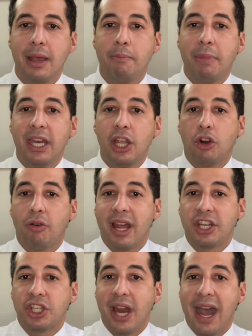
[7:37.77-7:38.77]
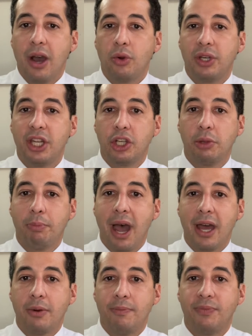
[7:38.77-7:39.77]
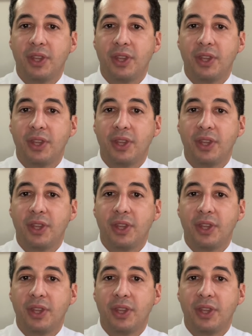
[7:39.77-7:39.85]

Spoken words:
Many crashed out near the bottom,